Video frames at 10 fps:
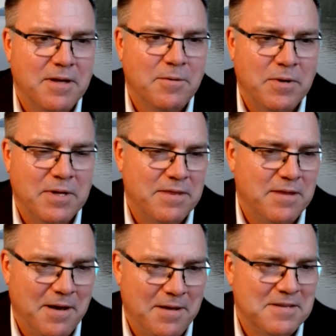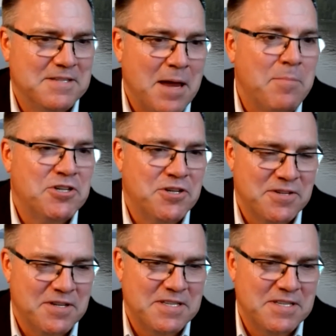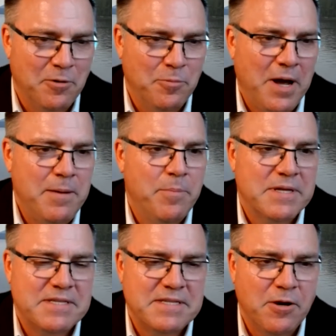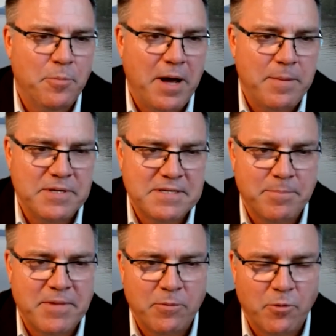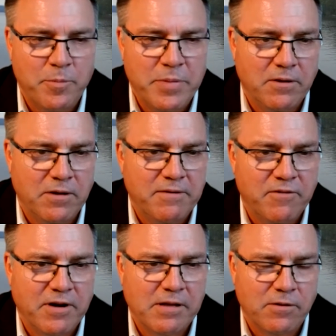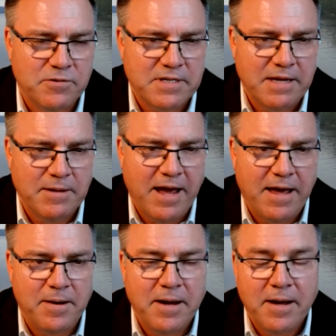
with the same issues as steel pipe, but steel pipe is something we'll be looking very closely at.